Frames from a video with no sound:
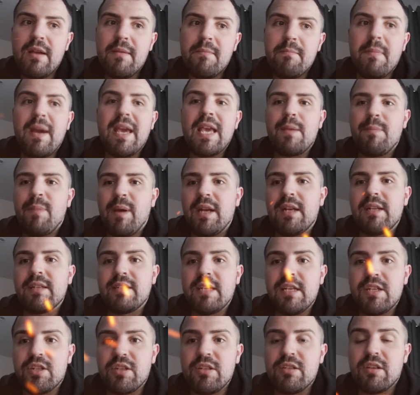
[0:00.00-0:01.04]
make better
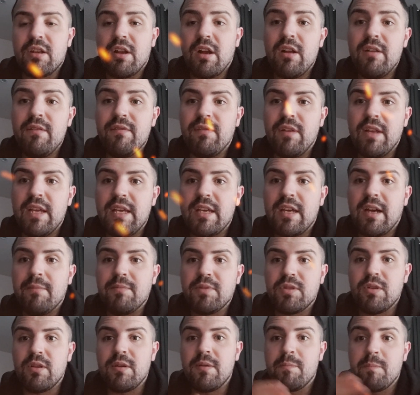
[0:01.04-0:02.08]
decisions and hopefully come
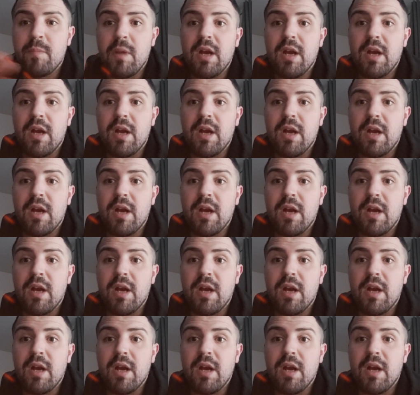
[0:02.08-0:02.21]
to